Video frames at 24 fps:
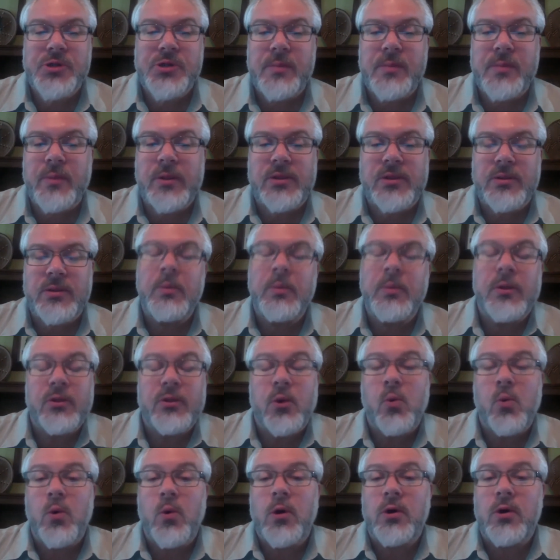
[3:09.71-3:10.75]
but the
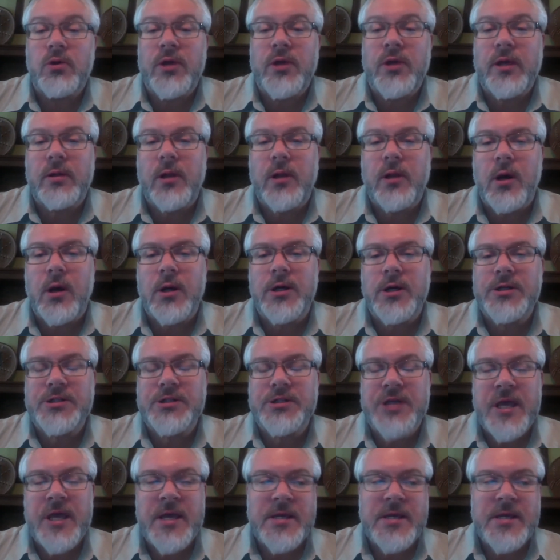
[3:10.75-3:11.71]
world at large.